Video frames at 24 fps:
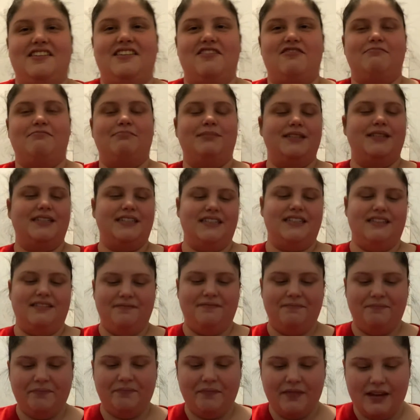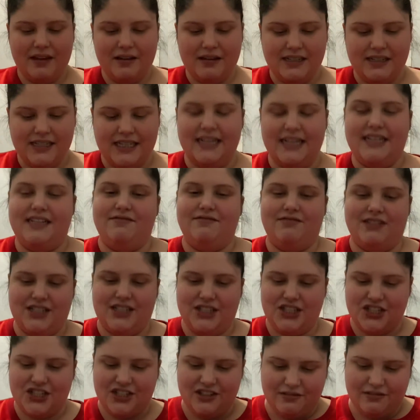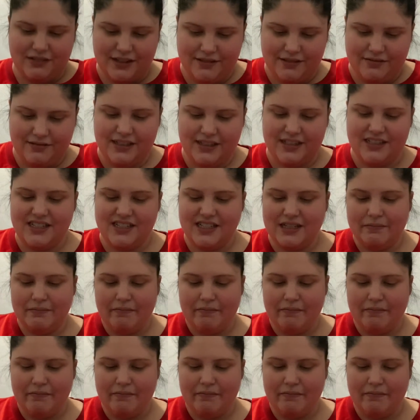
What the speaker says: opened it because I wasn't sure what it was.